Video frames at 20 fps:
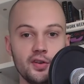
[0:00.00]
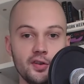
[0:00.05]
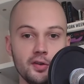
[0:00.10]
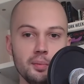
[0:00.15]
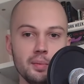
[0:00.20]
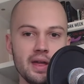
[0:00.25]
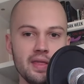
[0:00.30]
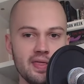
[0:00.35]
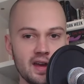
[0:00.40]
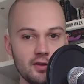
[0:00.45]
and
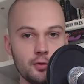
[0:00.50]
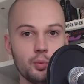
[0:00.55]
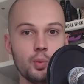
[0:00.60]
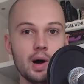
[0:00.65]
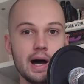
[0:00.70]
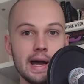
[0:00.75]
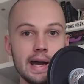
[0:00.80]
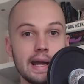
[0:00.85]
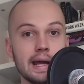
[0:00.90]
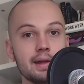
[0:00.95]
that's
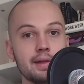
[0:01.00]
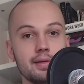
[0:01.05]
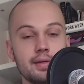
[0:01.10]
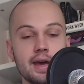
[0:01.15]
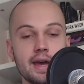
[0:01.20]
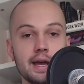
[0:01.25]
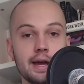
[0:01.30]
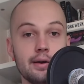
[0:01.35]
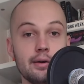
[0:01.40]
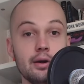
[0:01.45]
why they
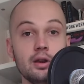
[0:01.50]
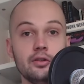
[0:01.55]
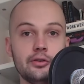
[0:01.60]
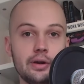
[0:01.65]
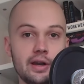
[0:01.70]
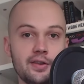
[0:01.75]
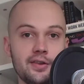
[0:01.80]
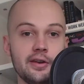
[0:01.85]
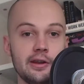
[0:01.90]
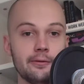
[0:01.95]
are
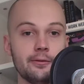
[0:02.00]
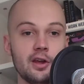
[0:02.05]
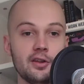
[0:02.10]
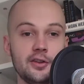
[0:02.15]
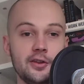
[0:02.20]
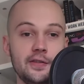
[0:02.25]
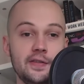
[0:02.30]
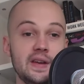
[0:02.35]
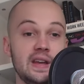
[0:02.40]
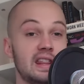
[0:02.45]
interested in philosophy.